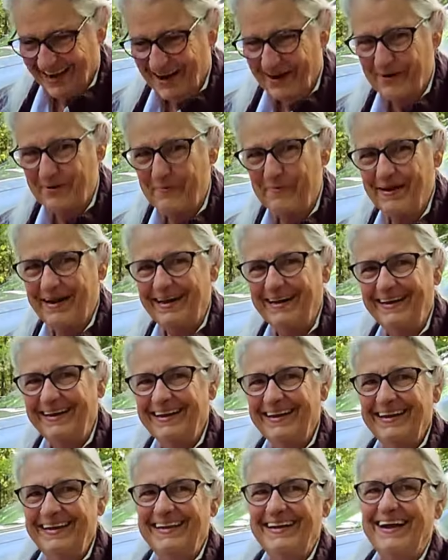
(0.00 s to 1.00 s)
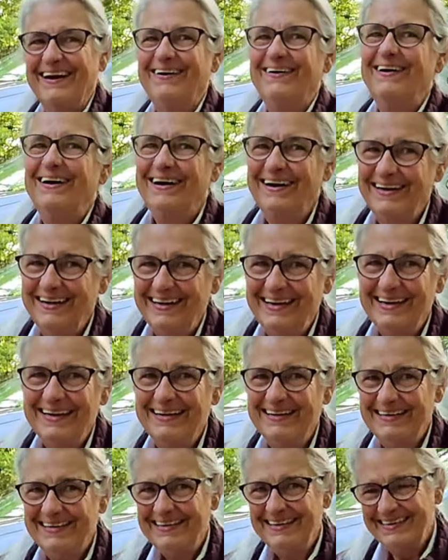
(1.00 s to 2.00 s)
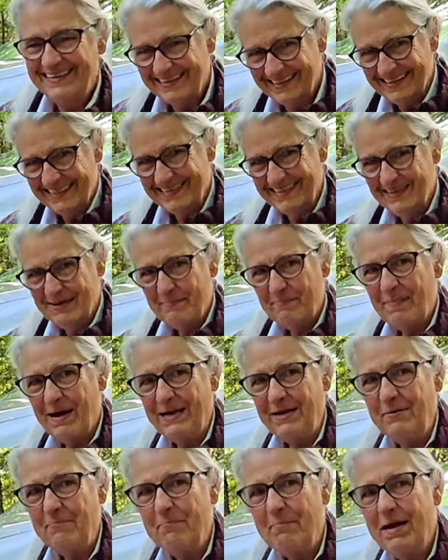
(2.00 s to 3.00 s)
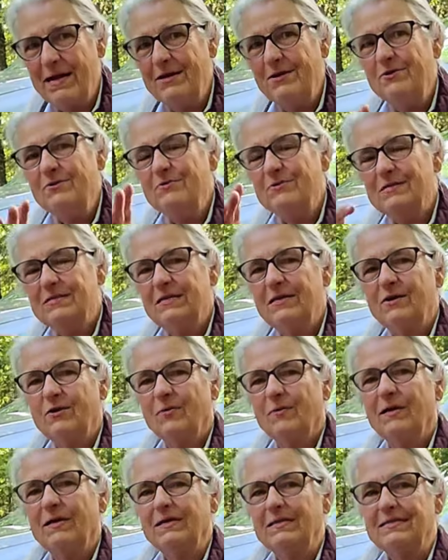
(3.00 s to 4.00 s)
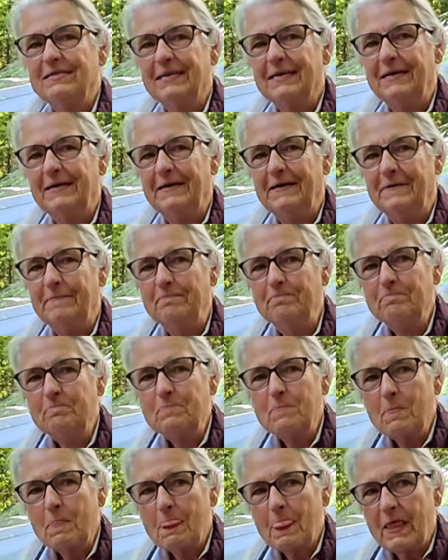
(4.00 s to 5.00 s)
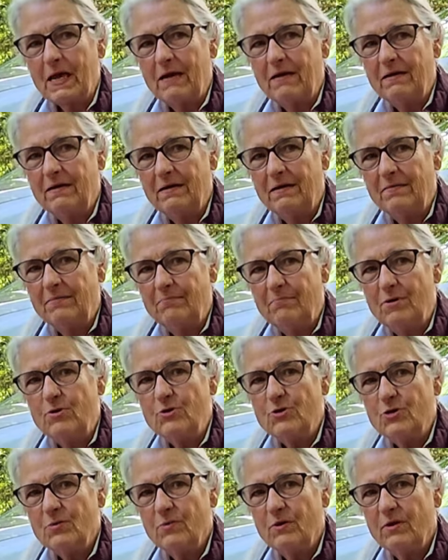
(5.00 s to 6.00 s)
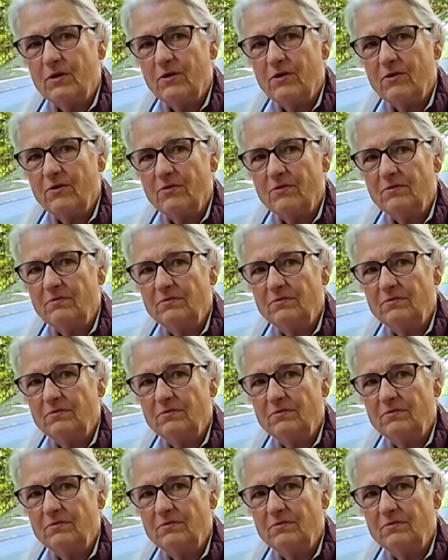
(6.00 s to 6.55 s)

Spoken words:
Oh, wait. Now, my new secret motion with you.